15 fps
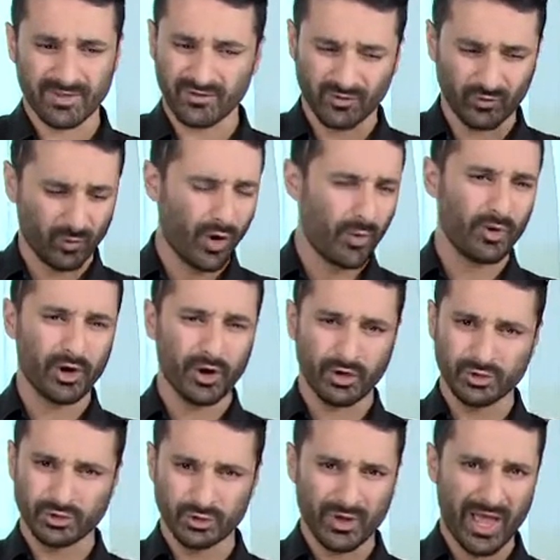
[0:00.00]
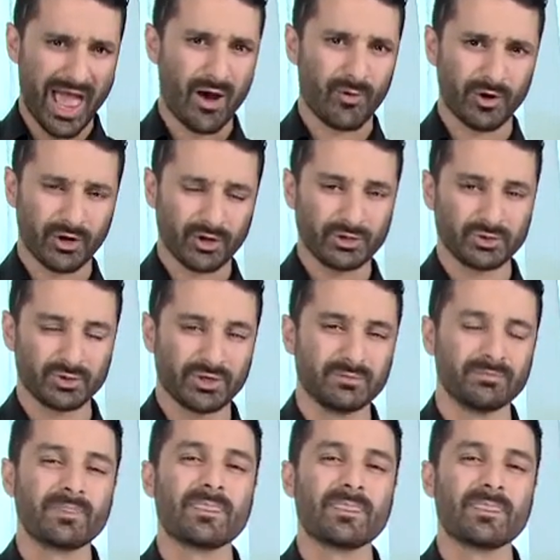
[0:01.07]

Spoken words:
This is what we're going to do, how we're going to do it.